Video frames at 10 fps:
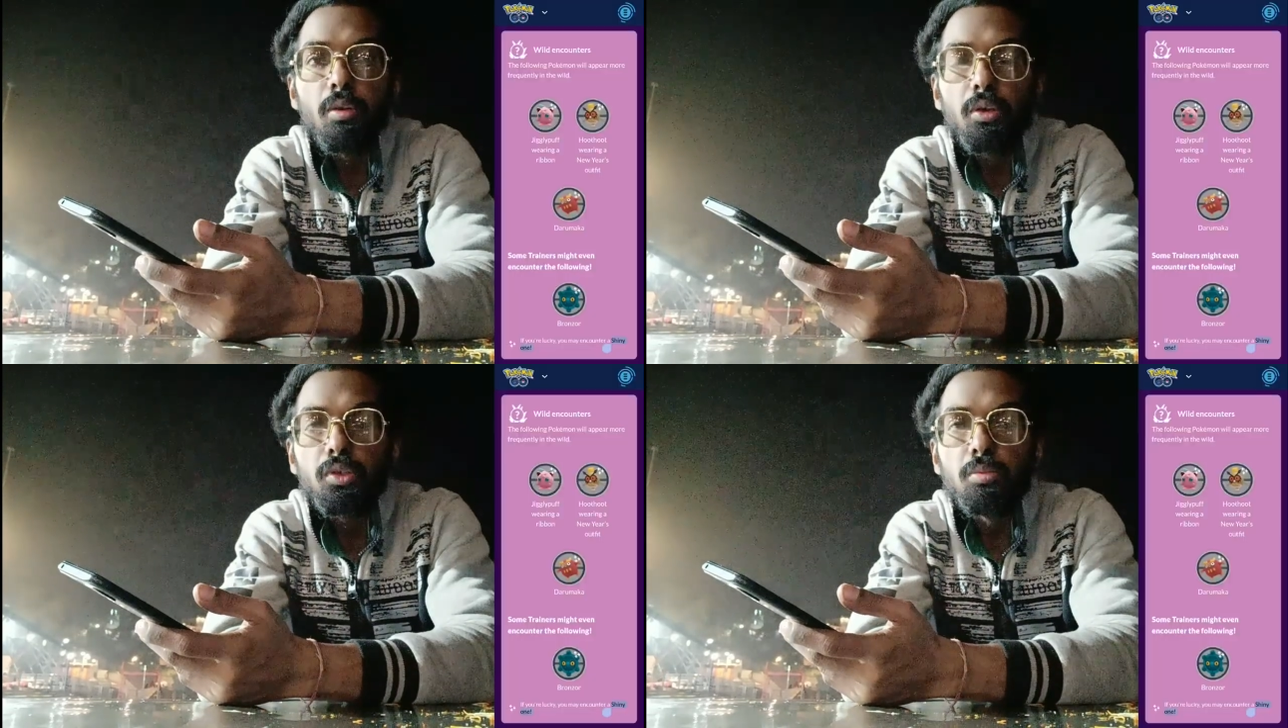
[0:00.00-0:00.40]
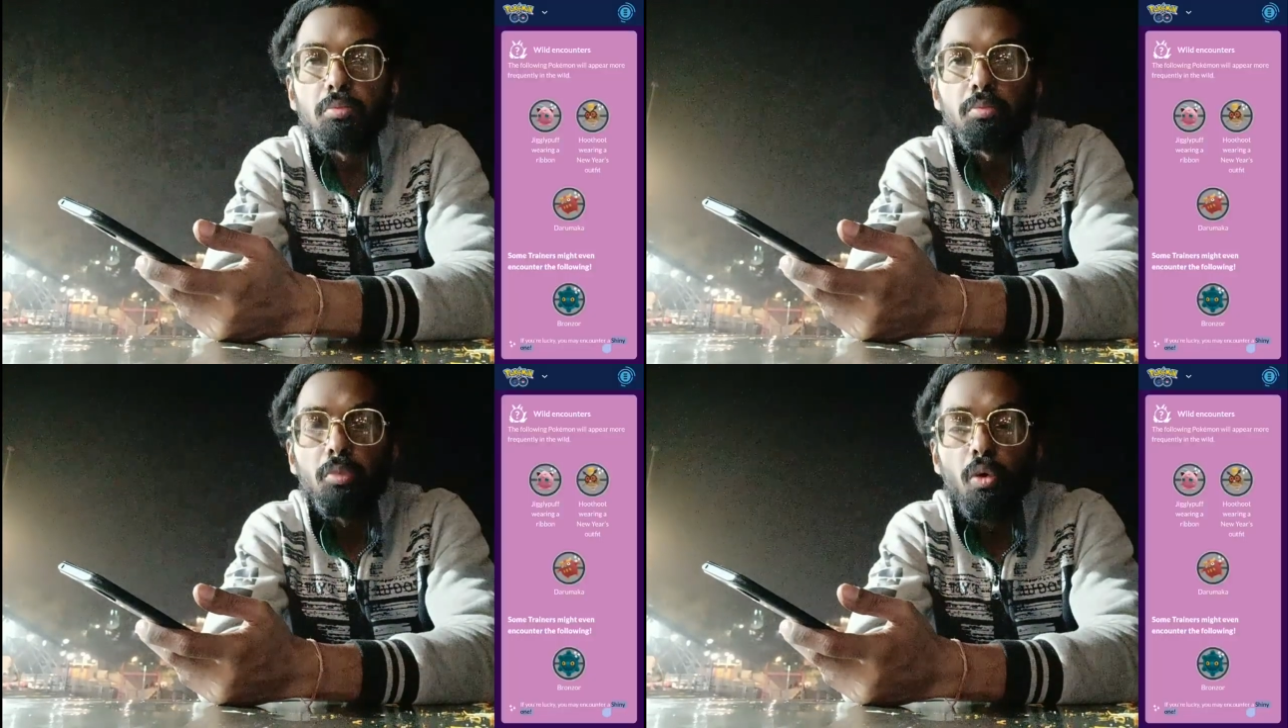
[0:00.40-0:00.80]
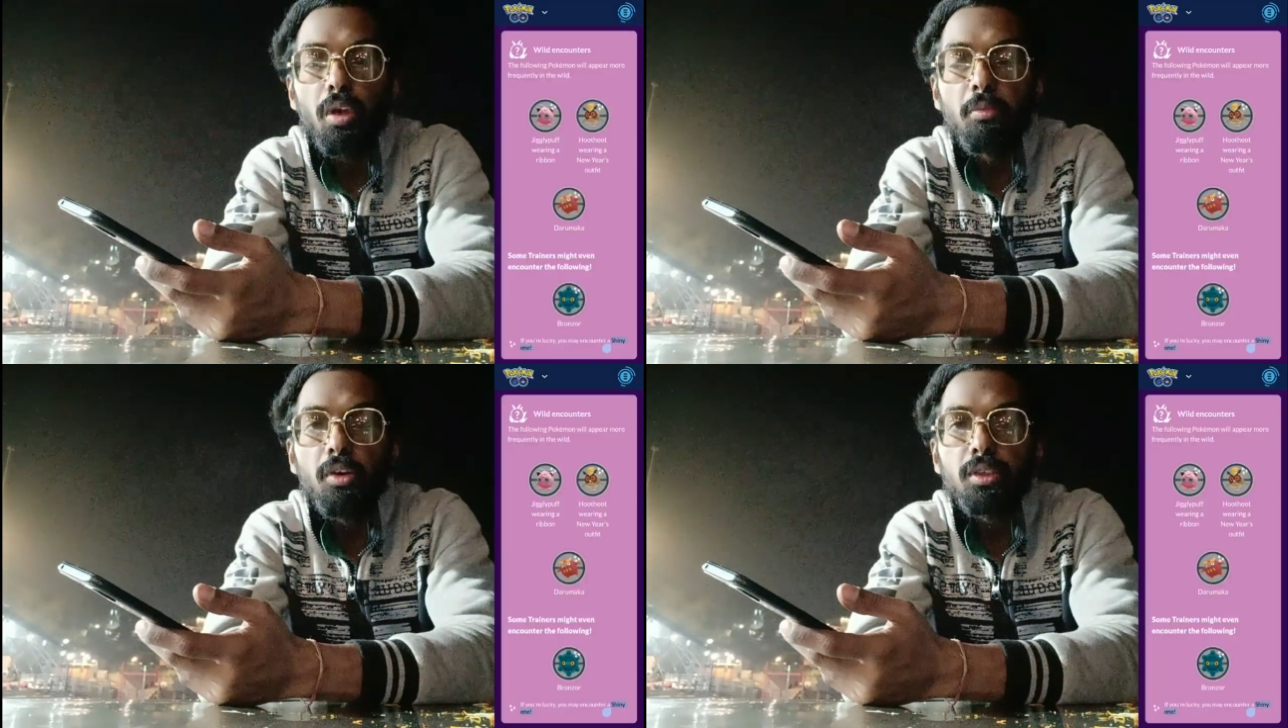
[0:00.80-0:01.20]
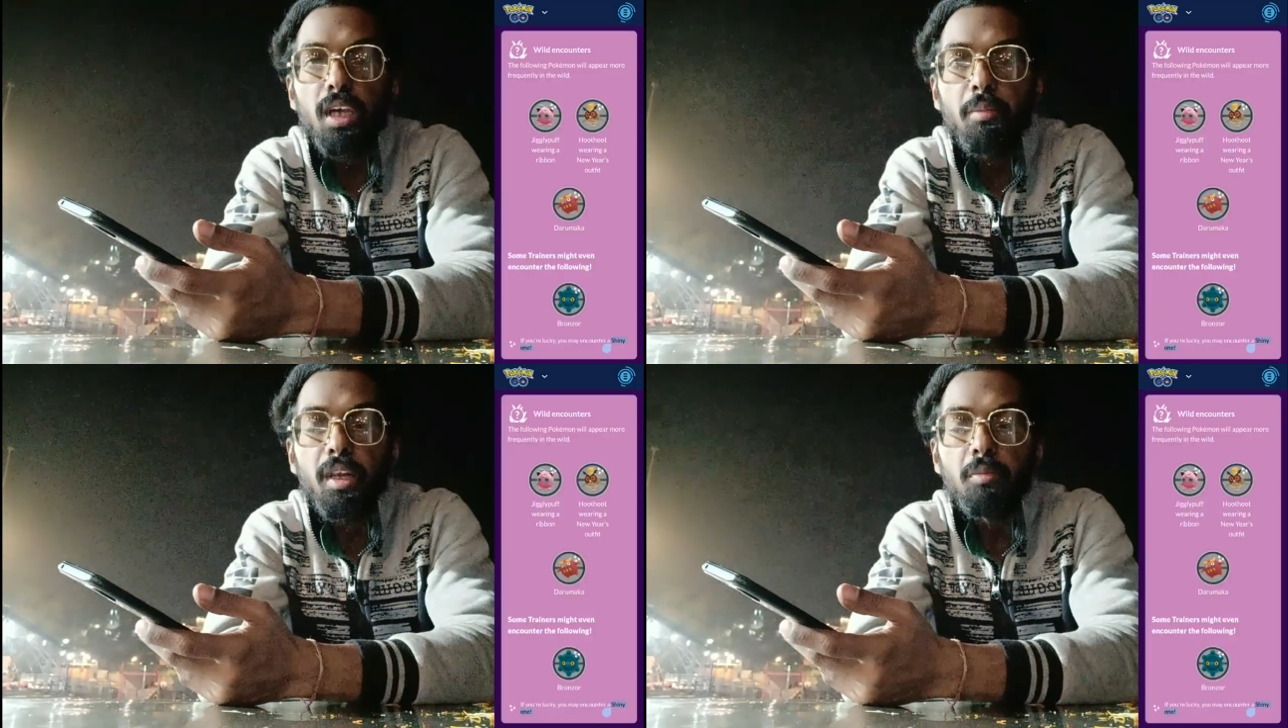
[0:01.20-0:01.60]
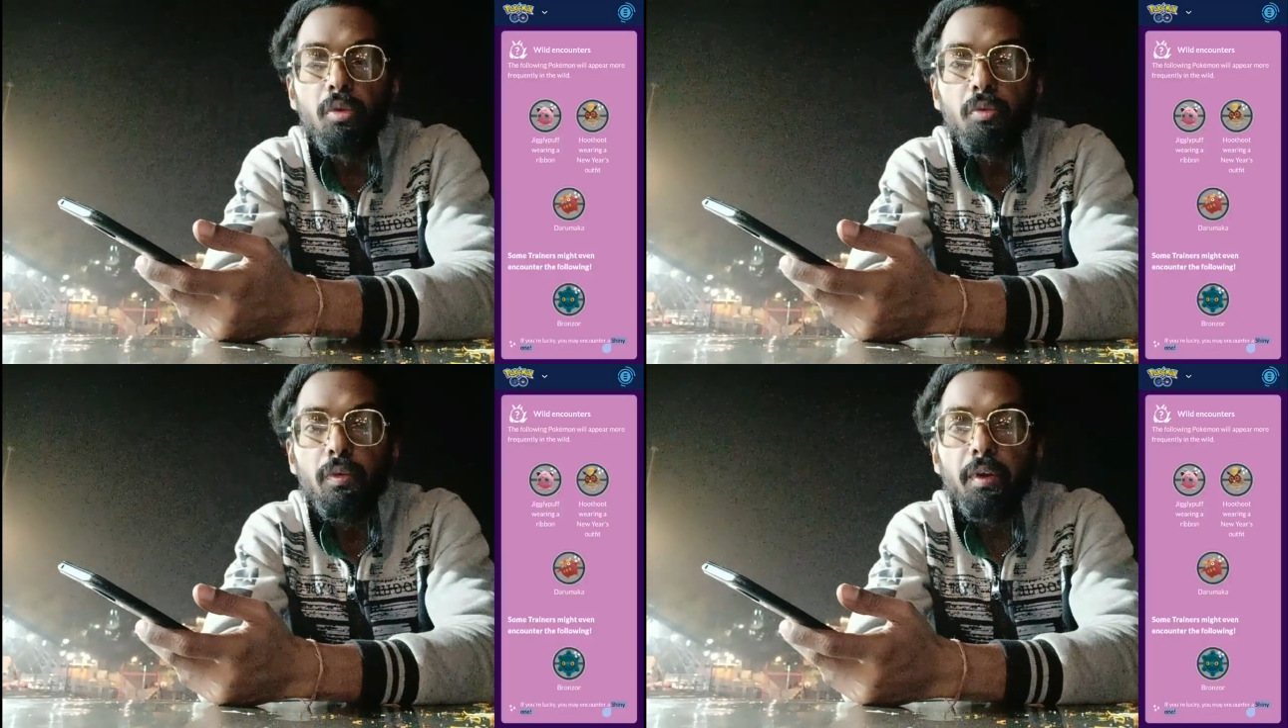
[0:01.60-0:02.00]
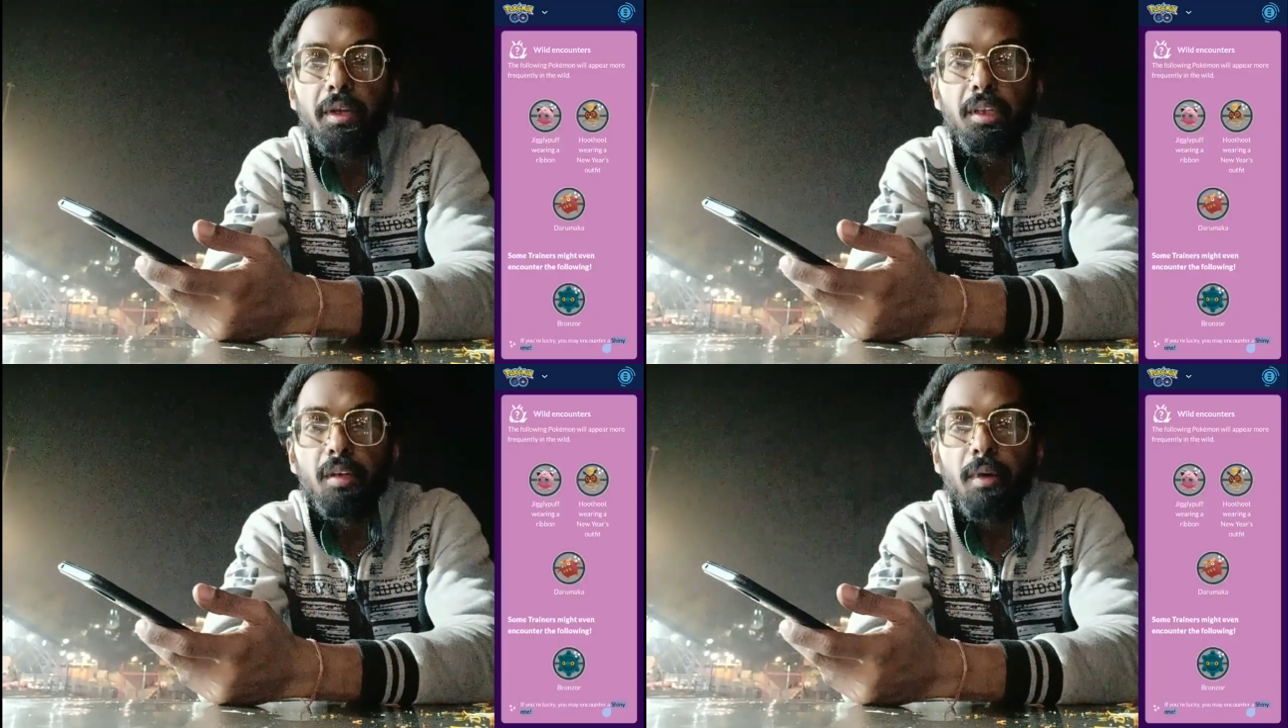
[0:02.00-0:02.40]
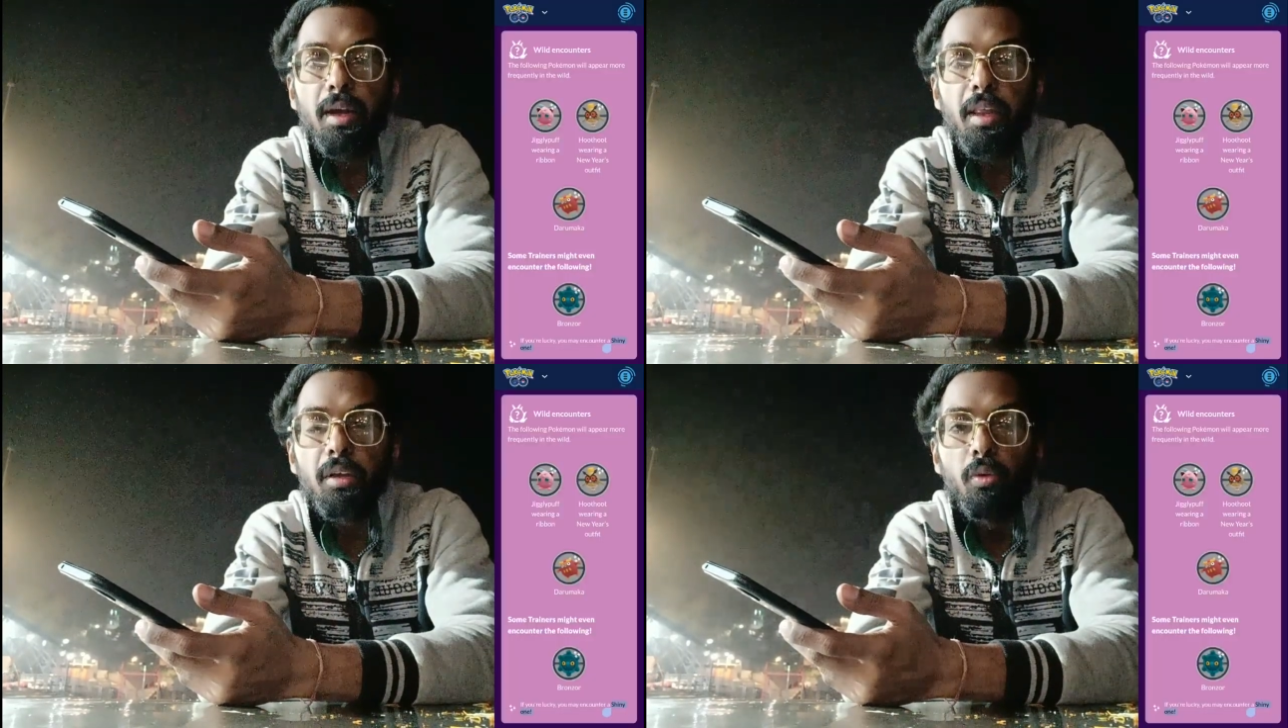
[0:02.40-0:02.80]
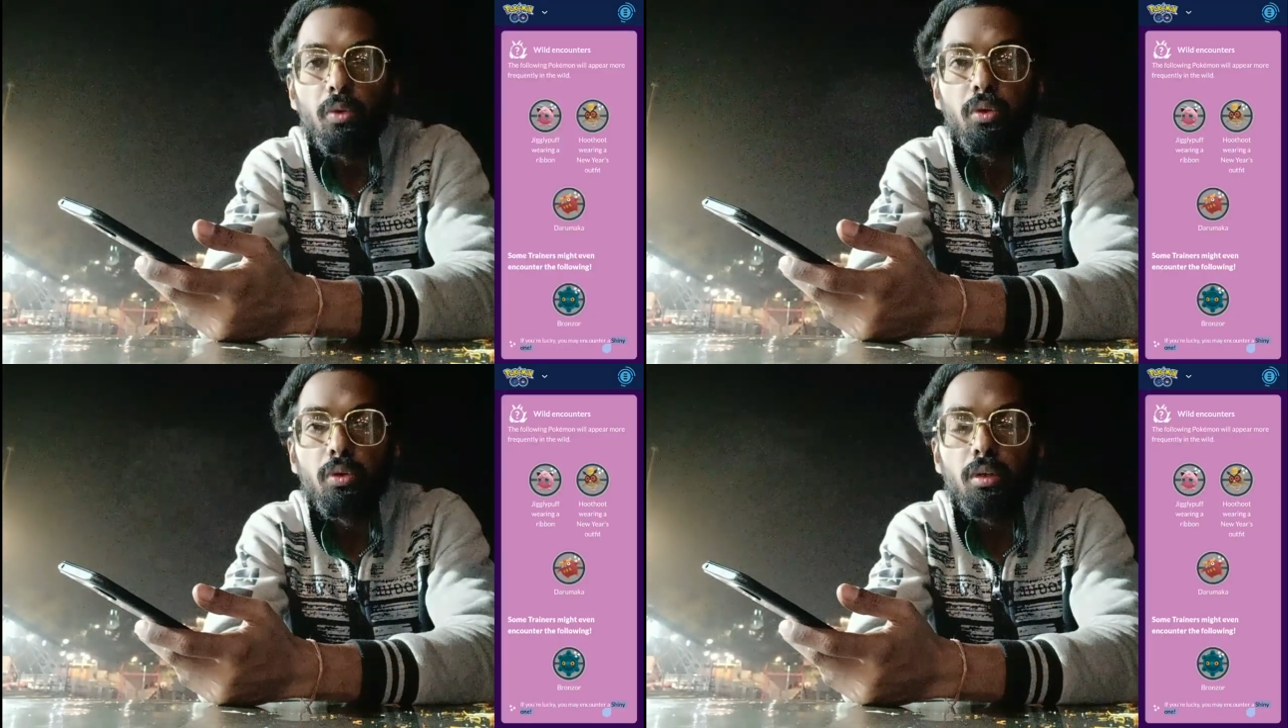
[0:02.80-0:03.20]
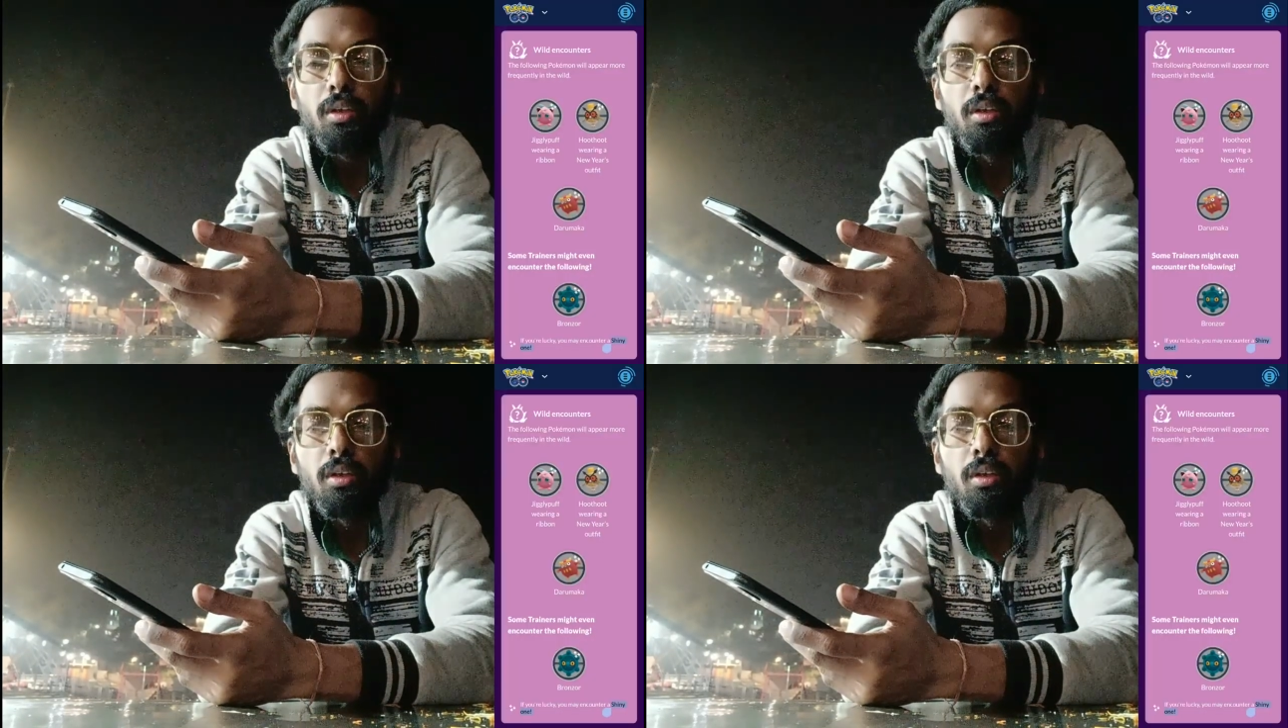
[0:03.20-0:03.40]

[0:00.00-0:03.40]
costume Pokemons are appearing more frequent in the wild like Hoothoot,